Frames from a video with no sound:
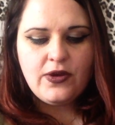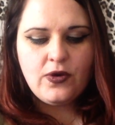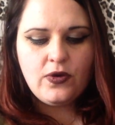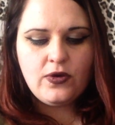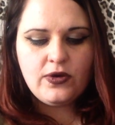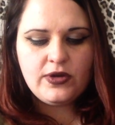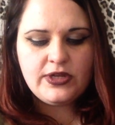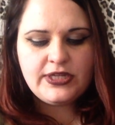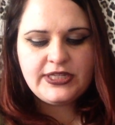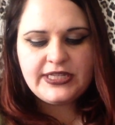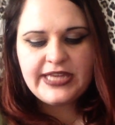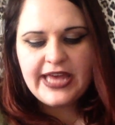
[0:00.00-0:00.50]

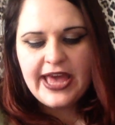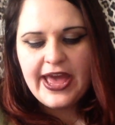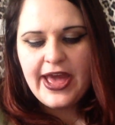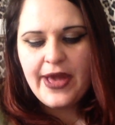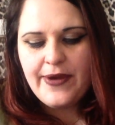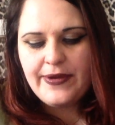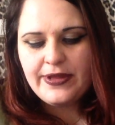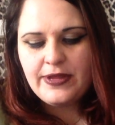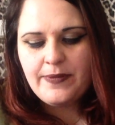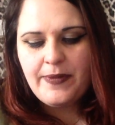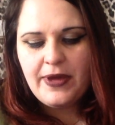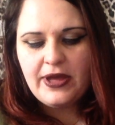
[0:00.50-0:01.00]
Also
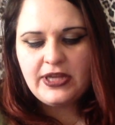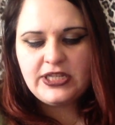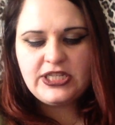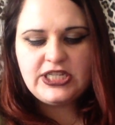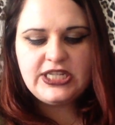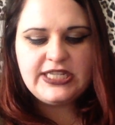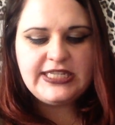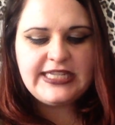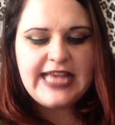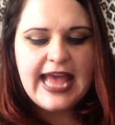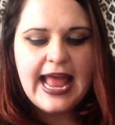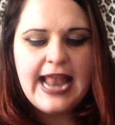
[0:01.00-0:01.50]
in the box
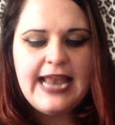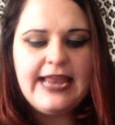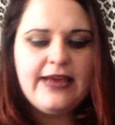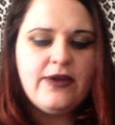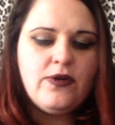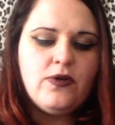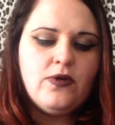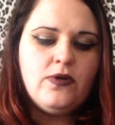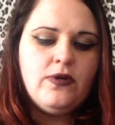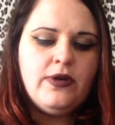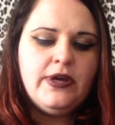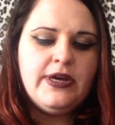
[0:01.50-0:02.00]
you just get a
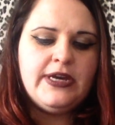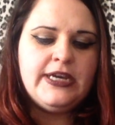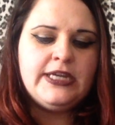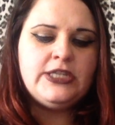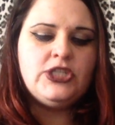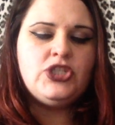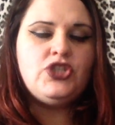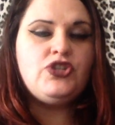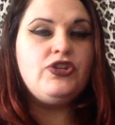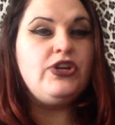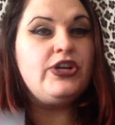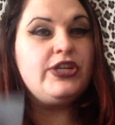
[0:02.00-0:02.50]
little
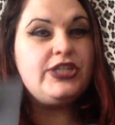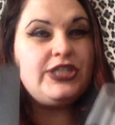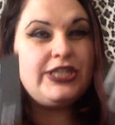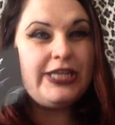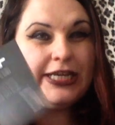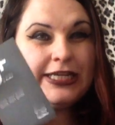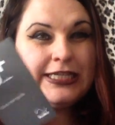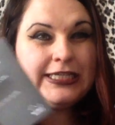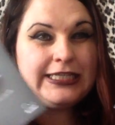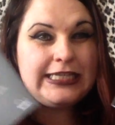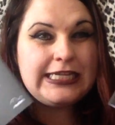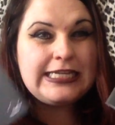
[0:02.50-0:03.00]

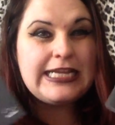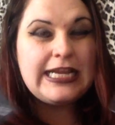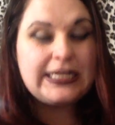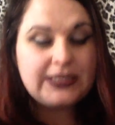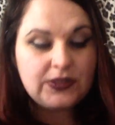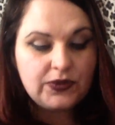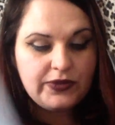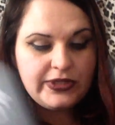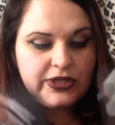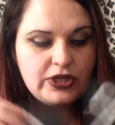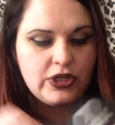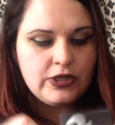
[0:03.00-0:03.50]
instructions, and that's
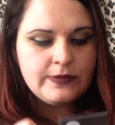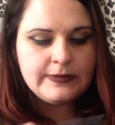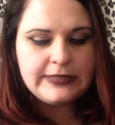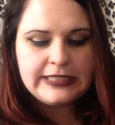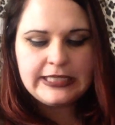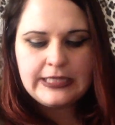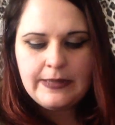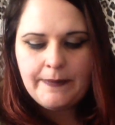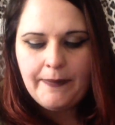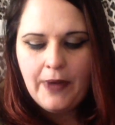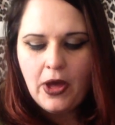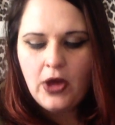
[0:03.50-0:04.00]
all that comes
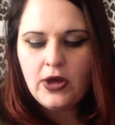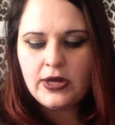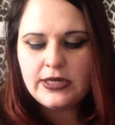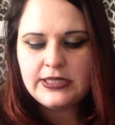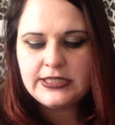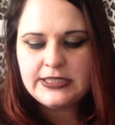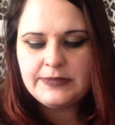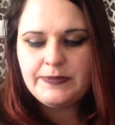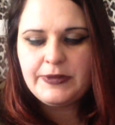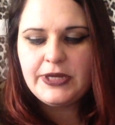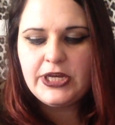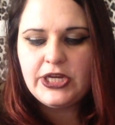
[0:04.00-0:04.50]
in the
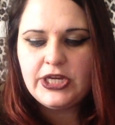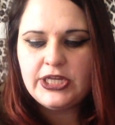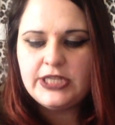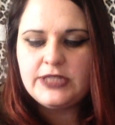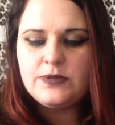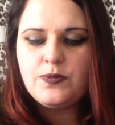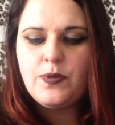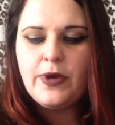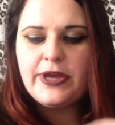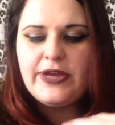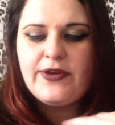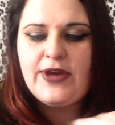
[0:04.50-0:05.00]
box,
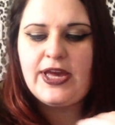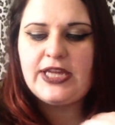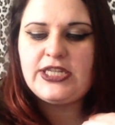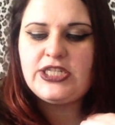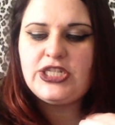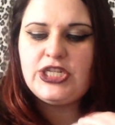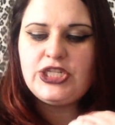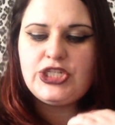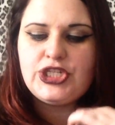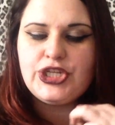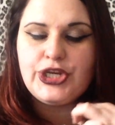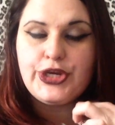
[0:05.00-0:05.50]
because what you
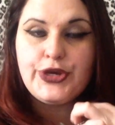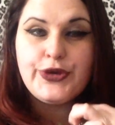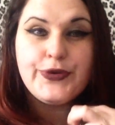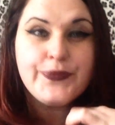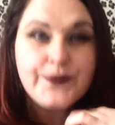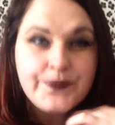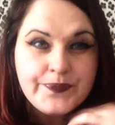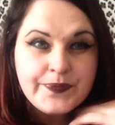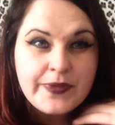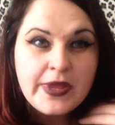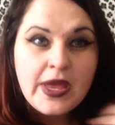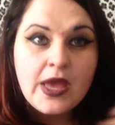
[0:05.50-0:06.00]
actually do
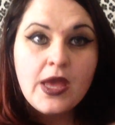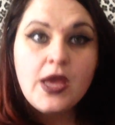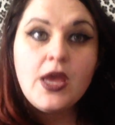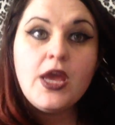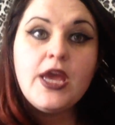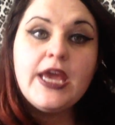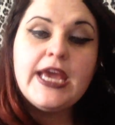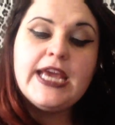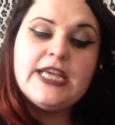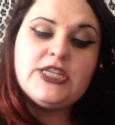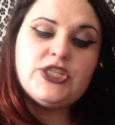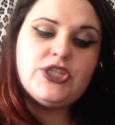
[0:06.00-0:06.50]

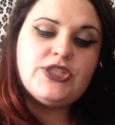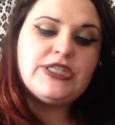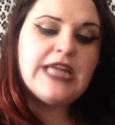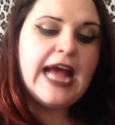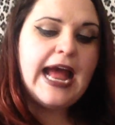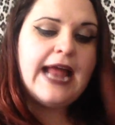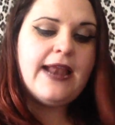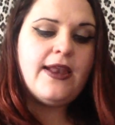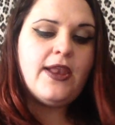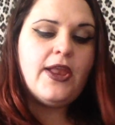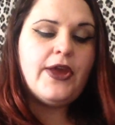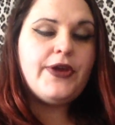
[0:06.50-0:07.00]
is you
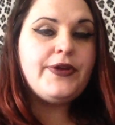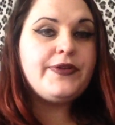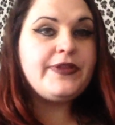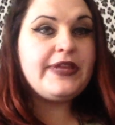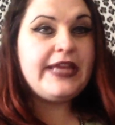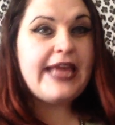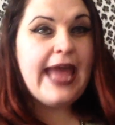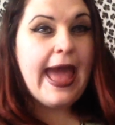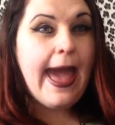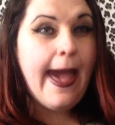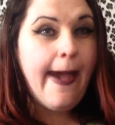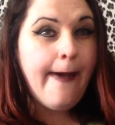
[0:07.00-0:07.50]
download
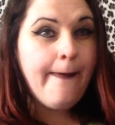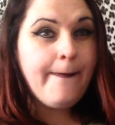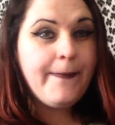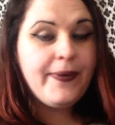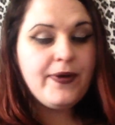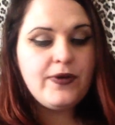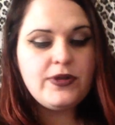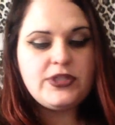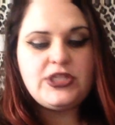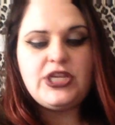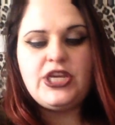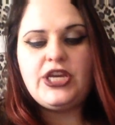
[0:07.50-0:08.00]
the app.
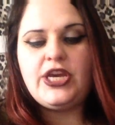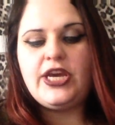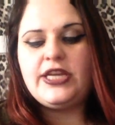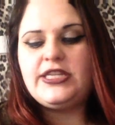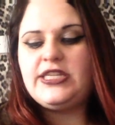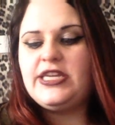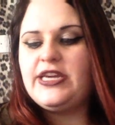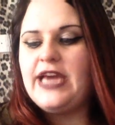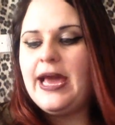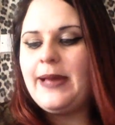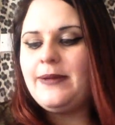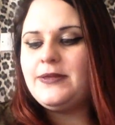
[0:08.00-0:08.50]
So you go
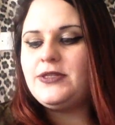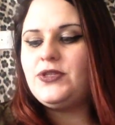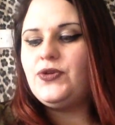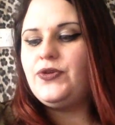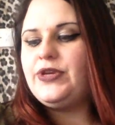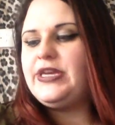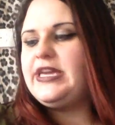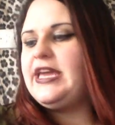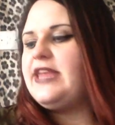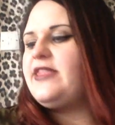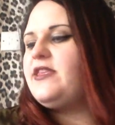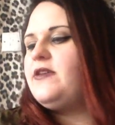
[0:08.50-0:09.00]
to the App Store,
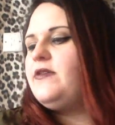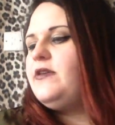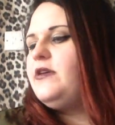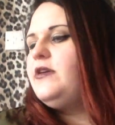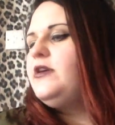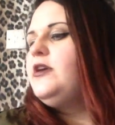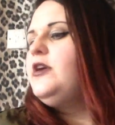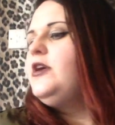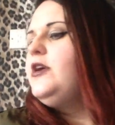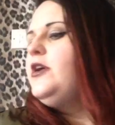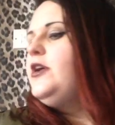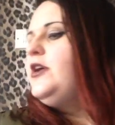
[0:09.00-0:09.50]
you get the
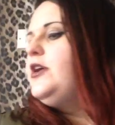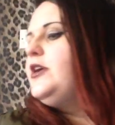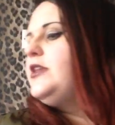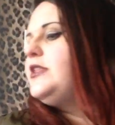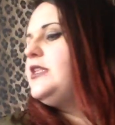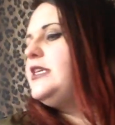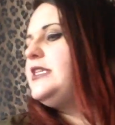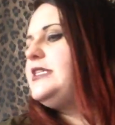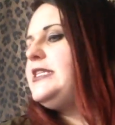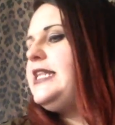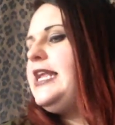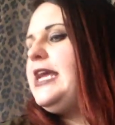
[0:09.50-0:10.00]

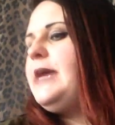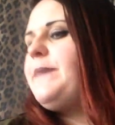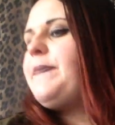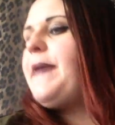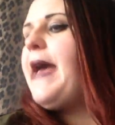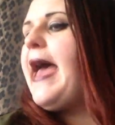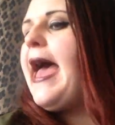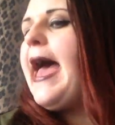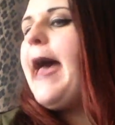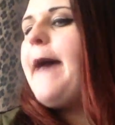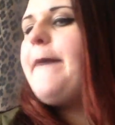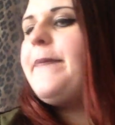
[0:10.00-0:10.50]
sleep
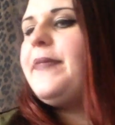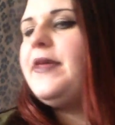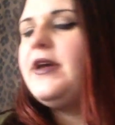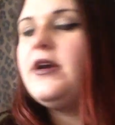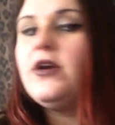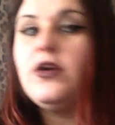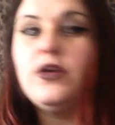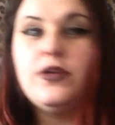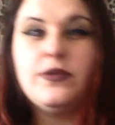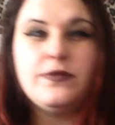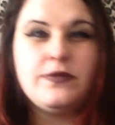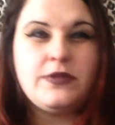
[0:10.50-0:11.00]
app
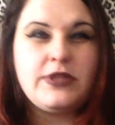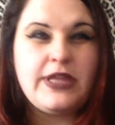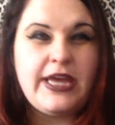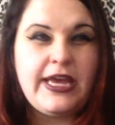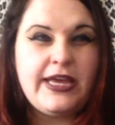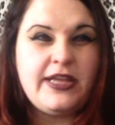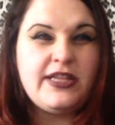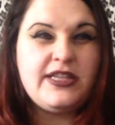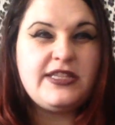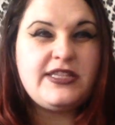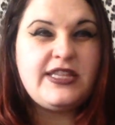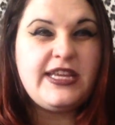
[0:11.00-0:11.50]

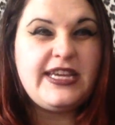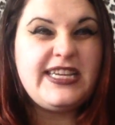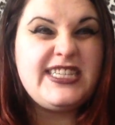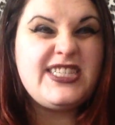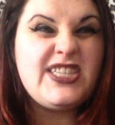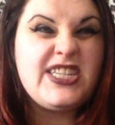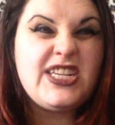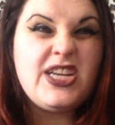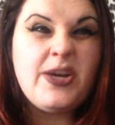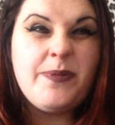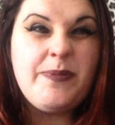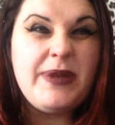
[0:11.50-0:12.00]
that
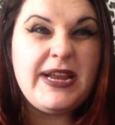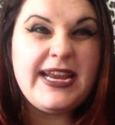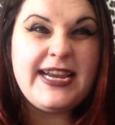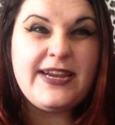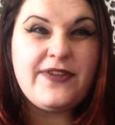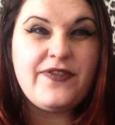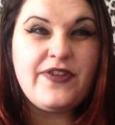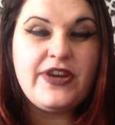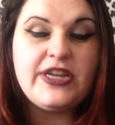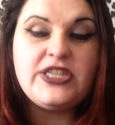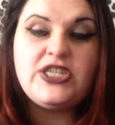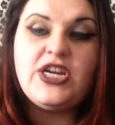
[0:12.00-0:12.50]
is completely
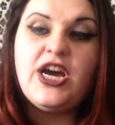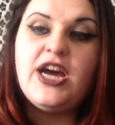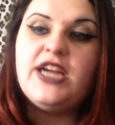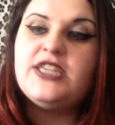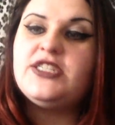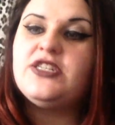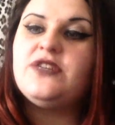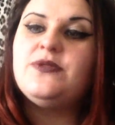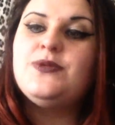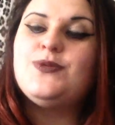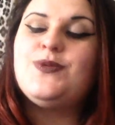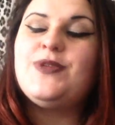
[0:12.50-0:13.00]
free of charge.
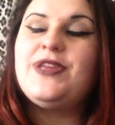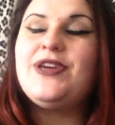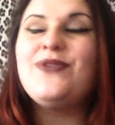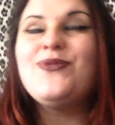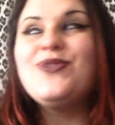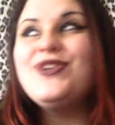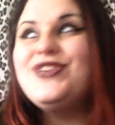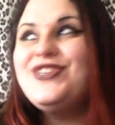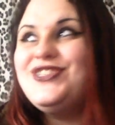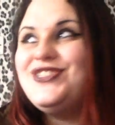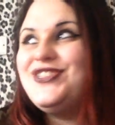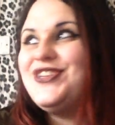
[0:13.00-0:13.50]
It comes with it.
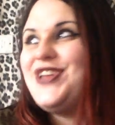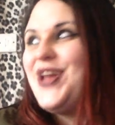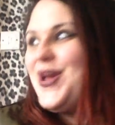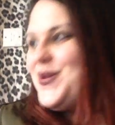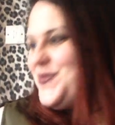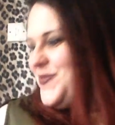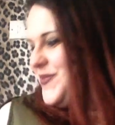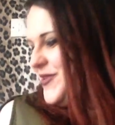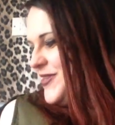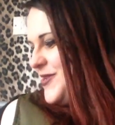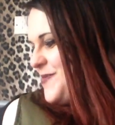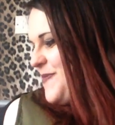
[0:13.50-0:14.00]
You should
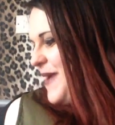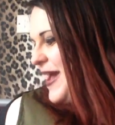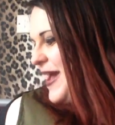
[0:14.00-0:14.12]
hope when you're